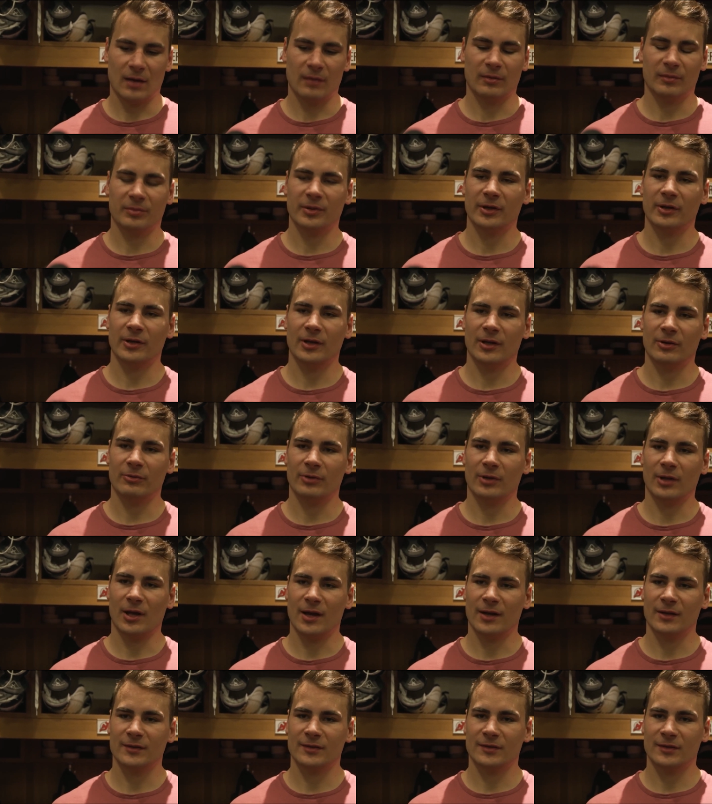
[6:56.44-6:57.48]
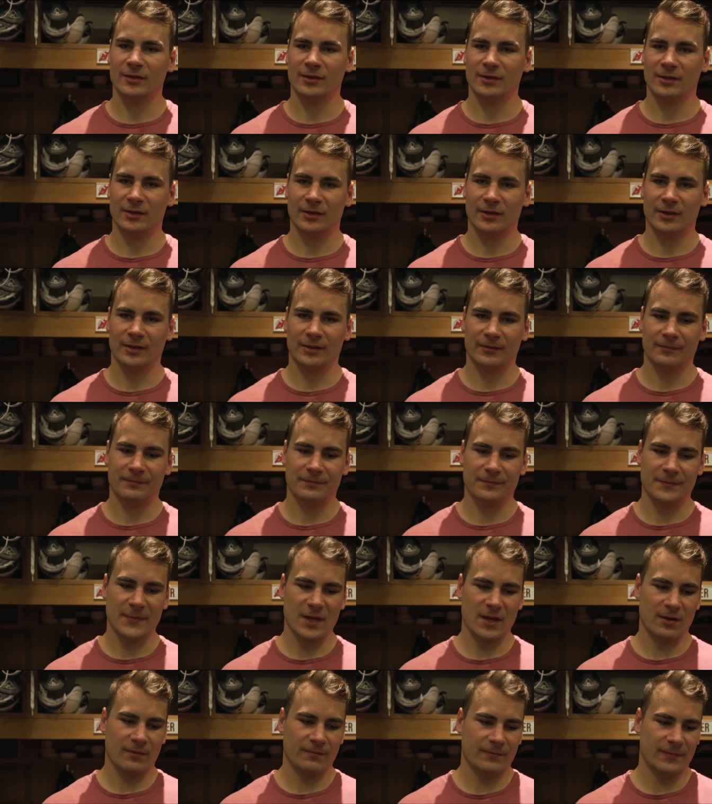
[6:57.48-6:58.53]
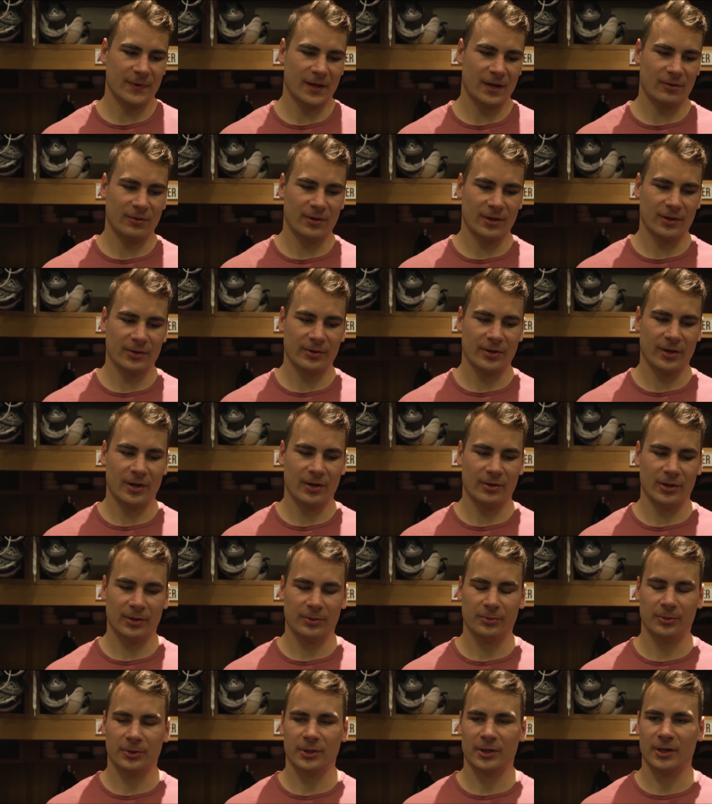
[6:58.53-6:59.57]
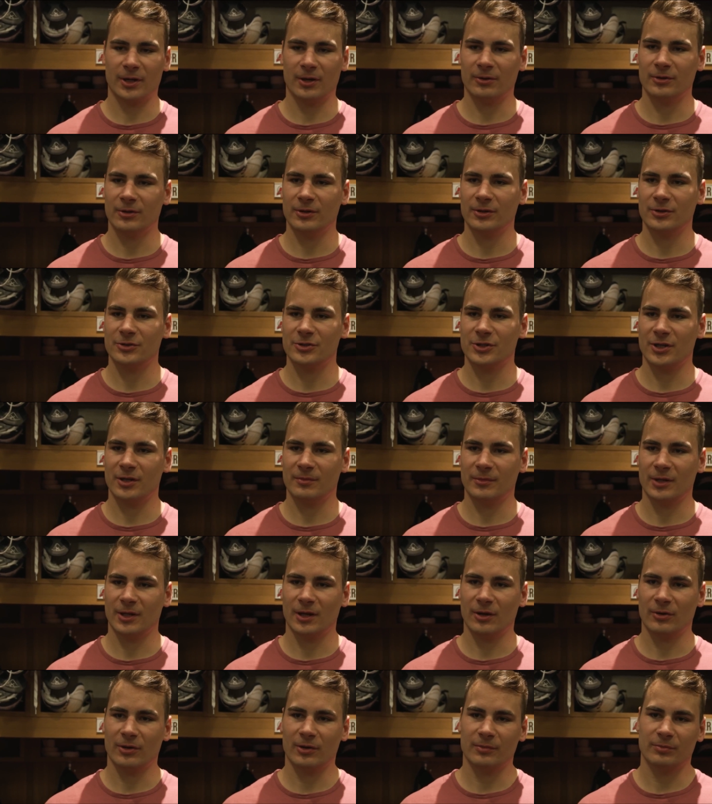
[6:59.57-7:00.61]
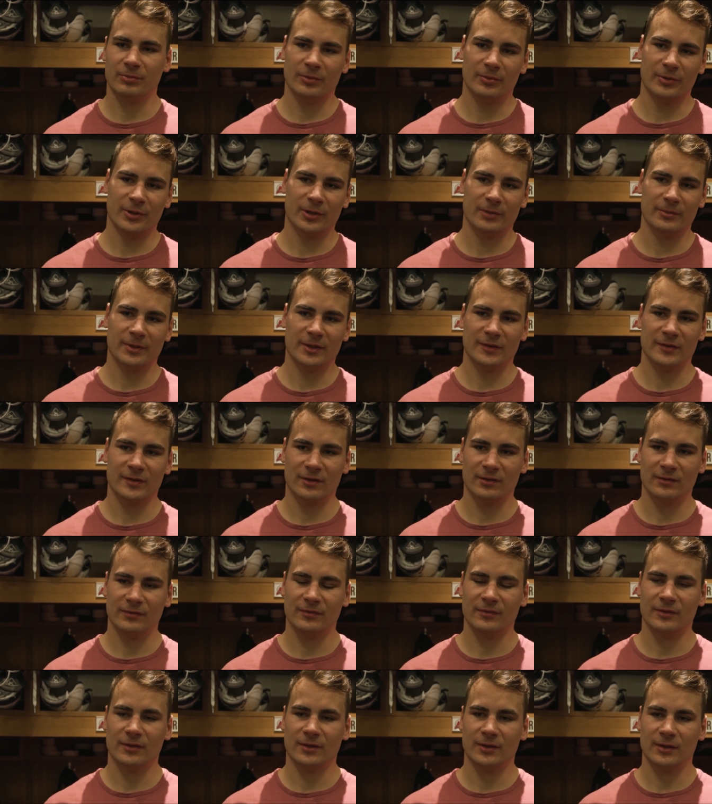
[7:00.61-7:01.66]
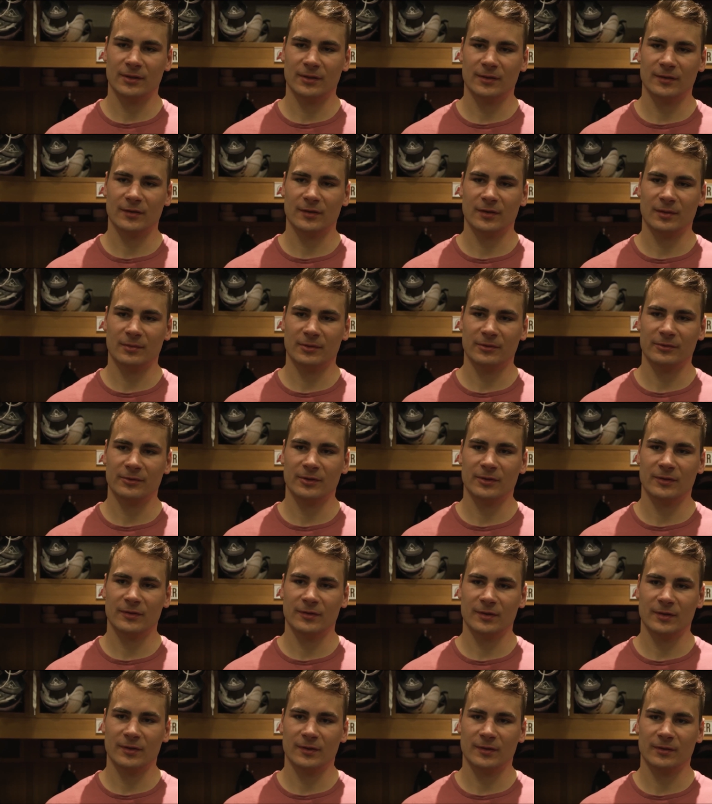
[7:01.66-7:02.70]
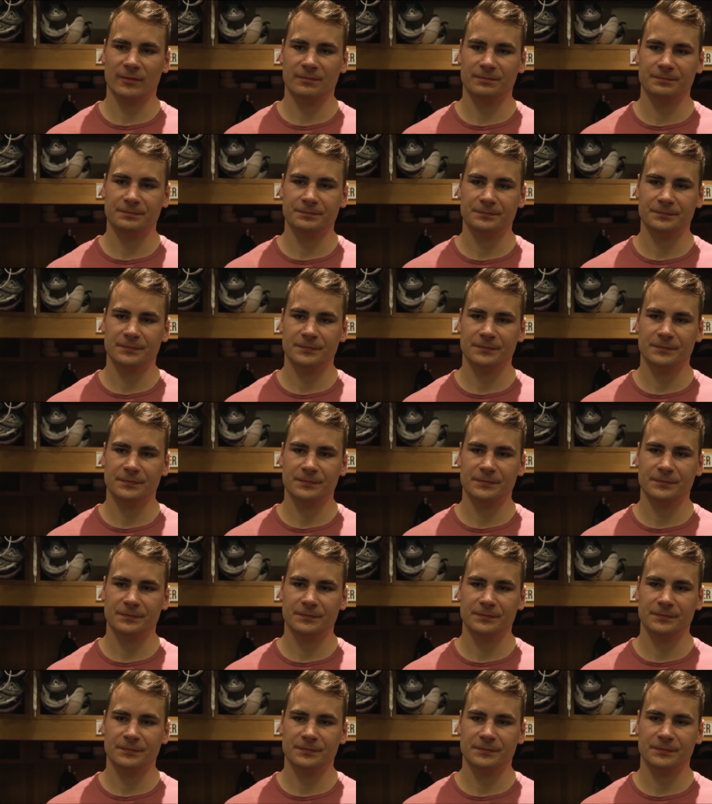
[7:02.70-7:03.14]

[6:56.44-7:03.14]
I'm a player that relies on uh, yeah how I how I work out in gym and how I prepare myself in, in the summer for the season.